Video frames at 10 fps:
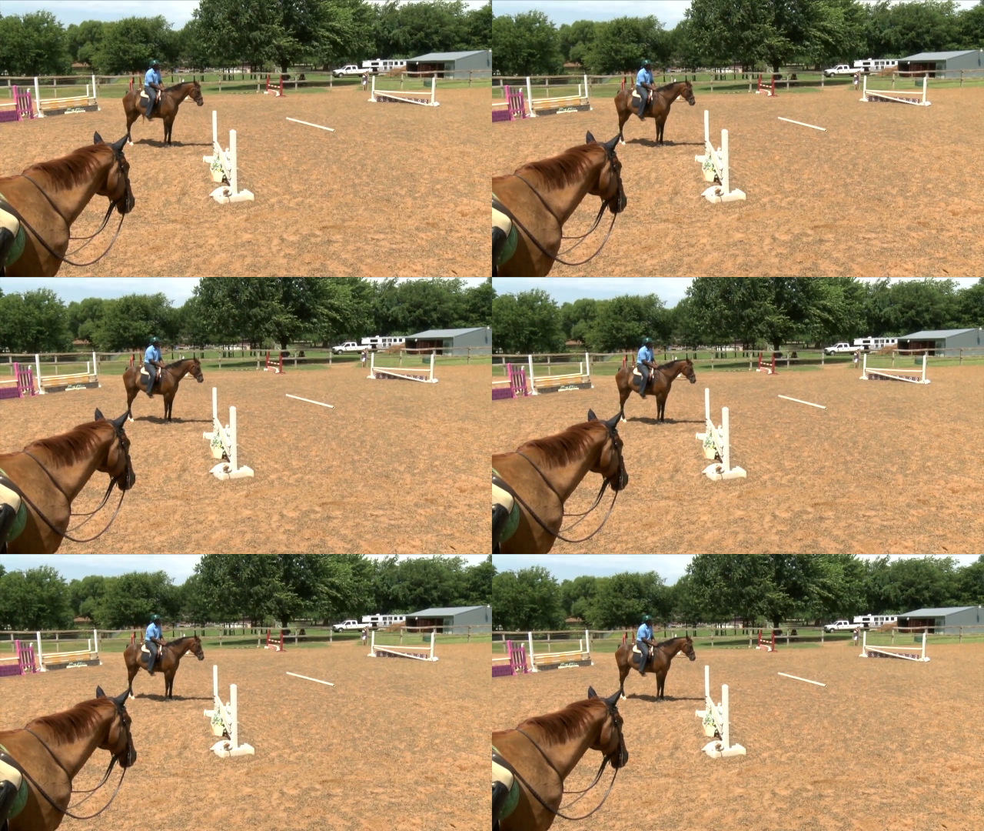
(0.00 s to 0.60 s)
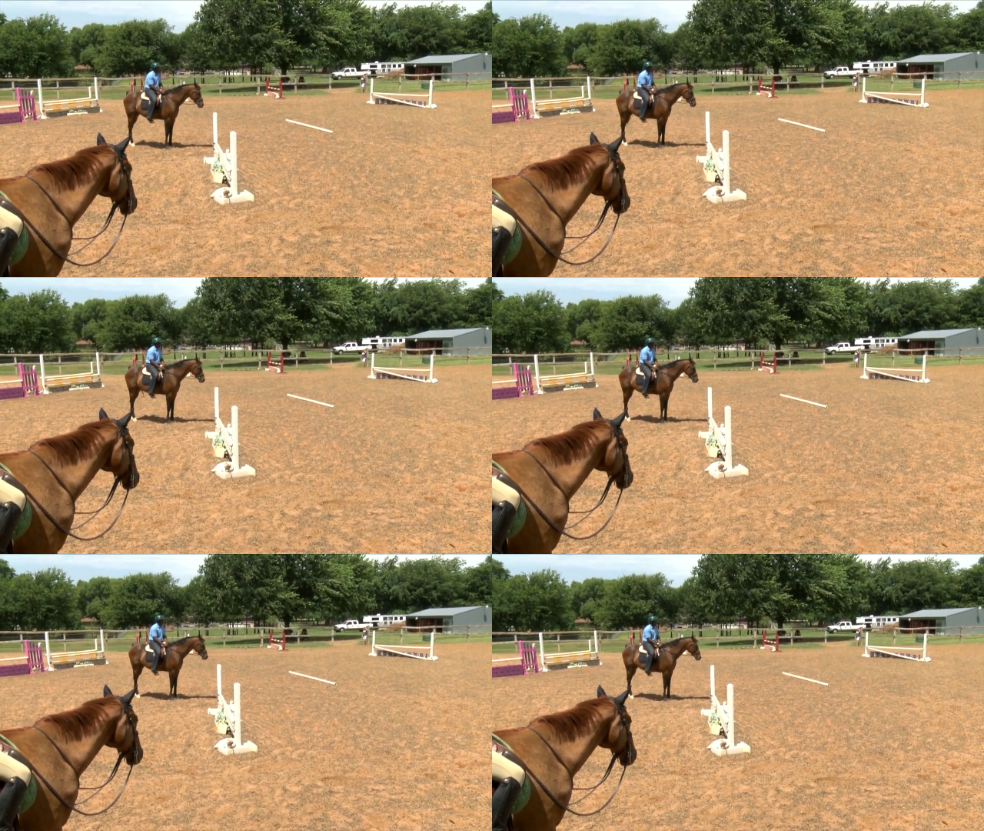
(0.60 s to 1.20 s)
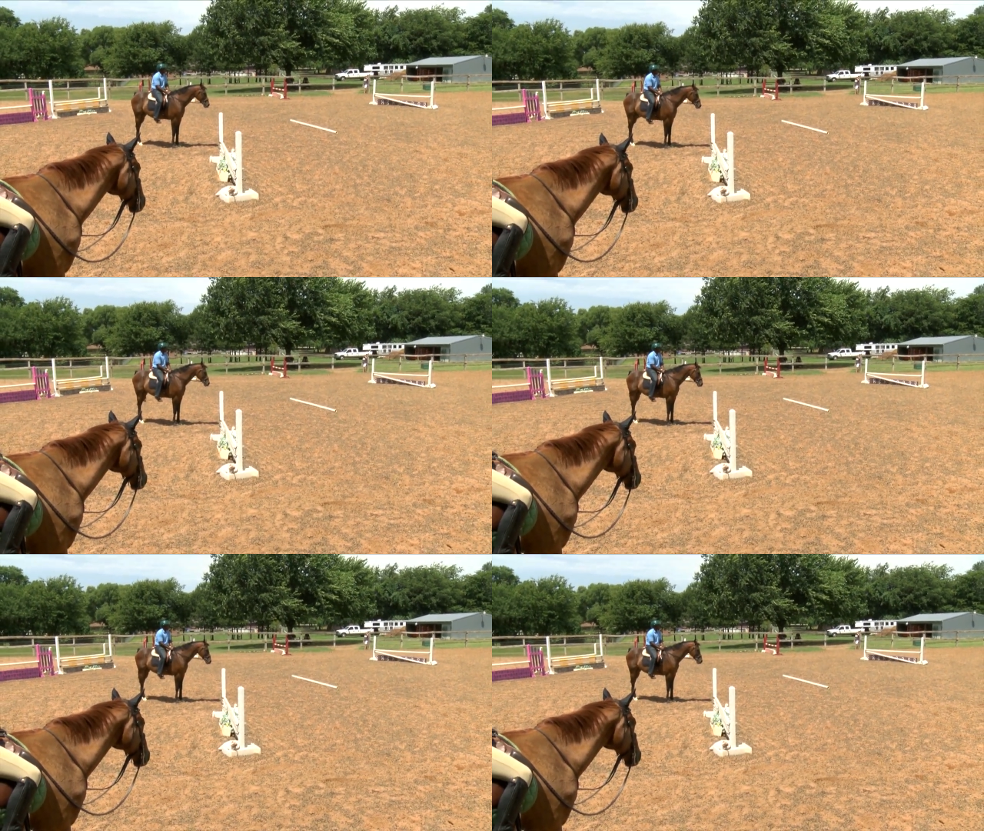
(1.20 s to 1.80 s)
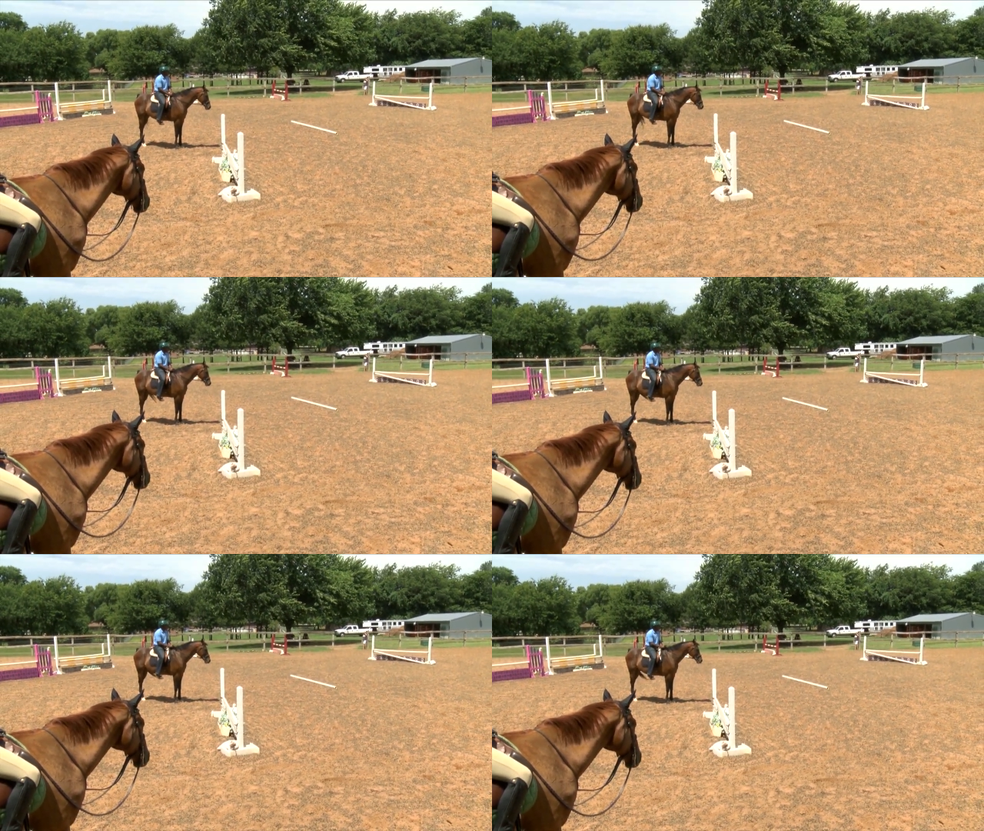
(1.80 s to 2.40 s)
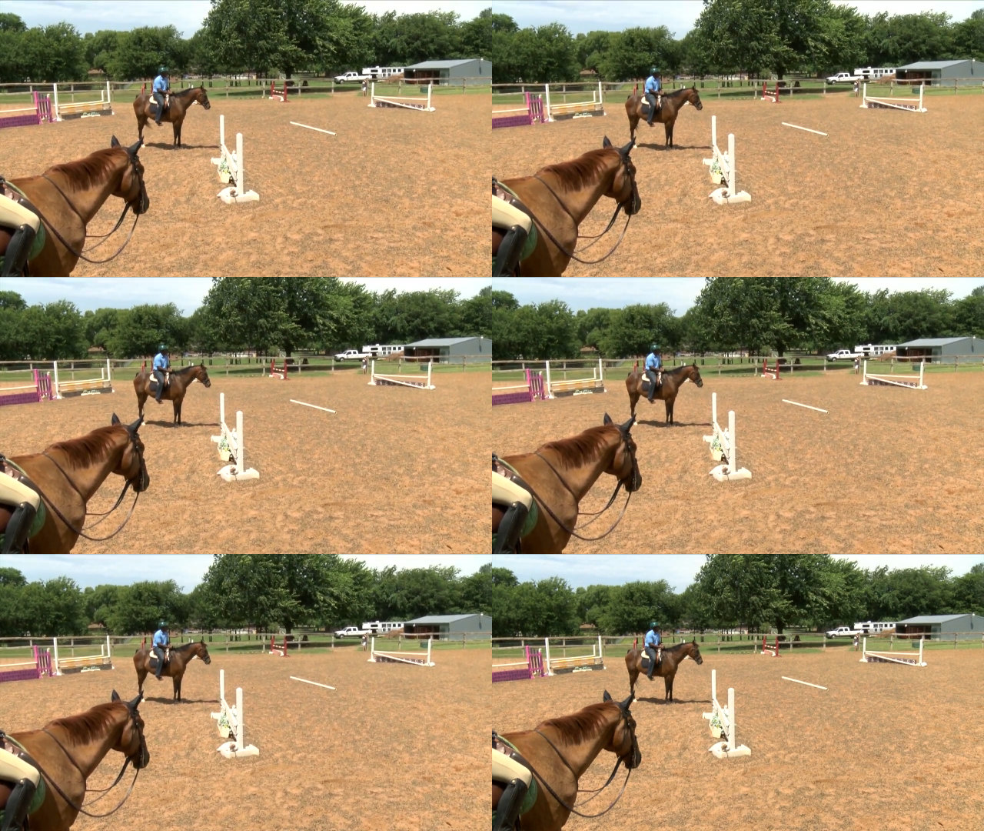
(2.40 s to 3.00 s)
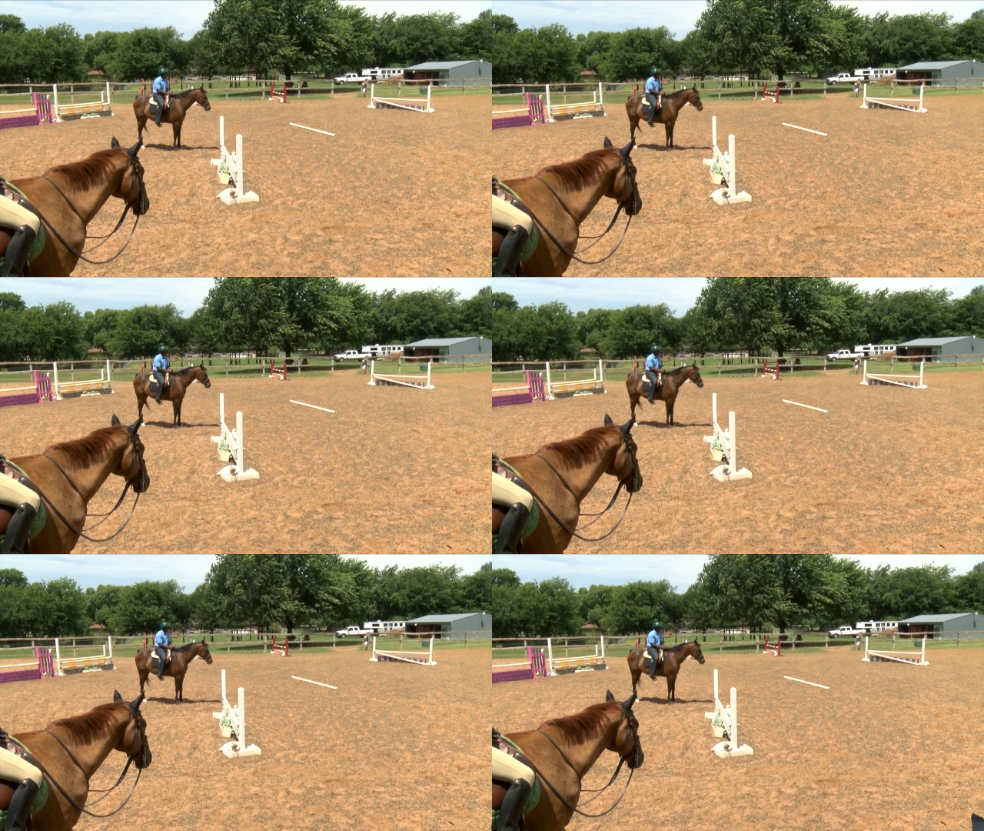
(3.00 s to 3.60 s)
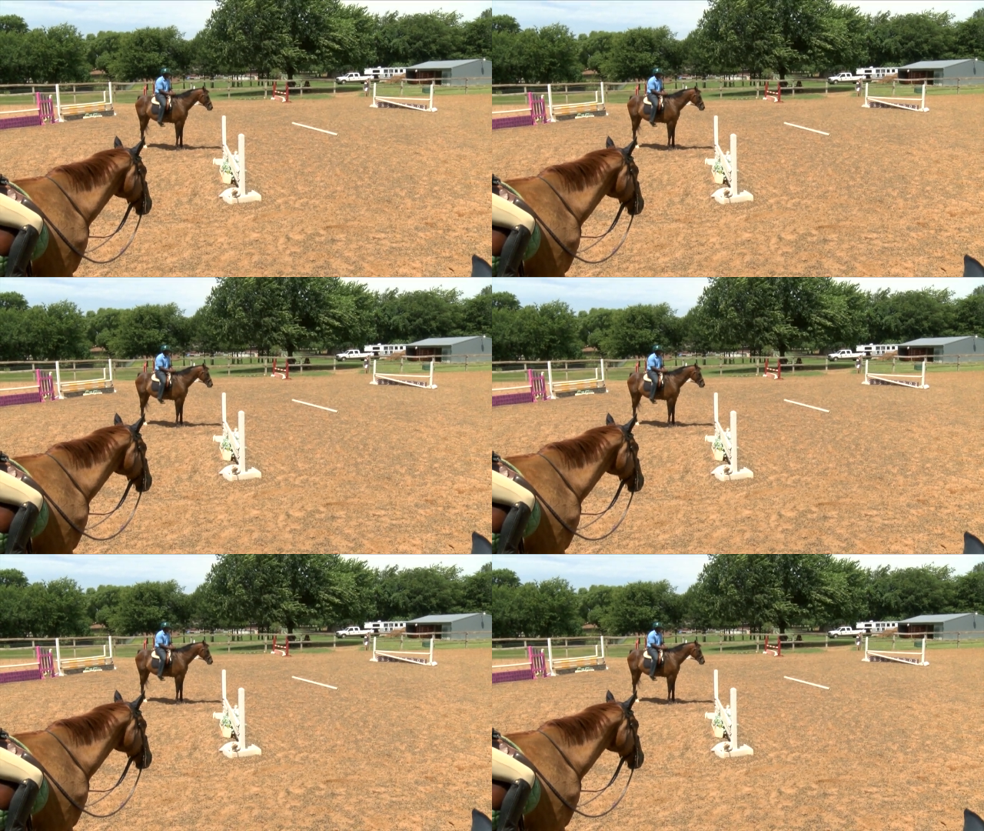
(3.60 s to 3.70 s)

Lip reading: No face is visible, so there are no lips to read.